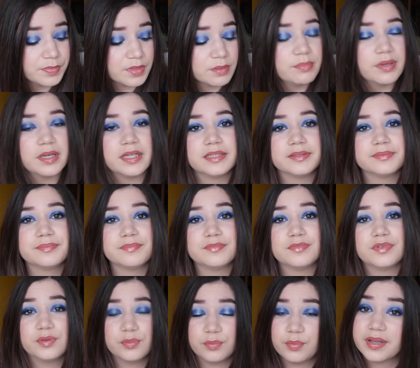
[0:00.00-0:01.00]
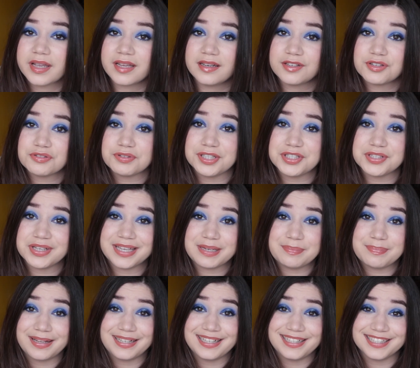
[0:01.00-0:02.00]
But we're gonna try to
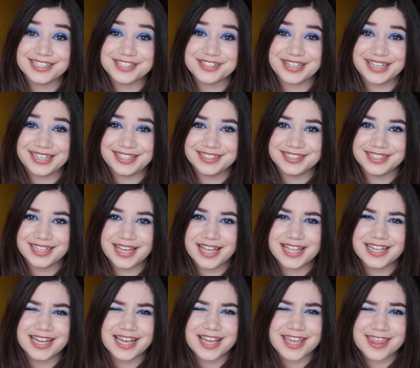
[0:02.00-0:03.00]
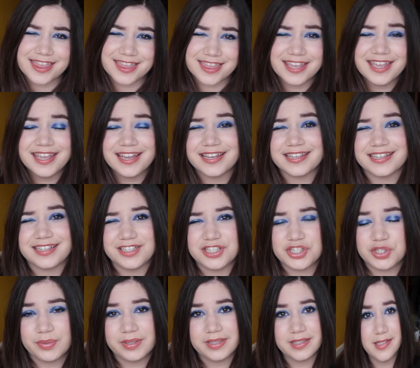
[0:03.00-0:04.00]
hit pen in this again, and I think I can
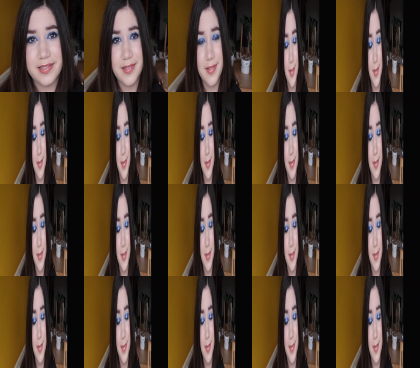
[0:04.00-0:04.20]
do it.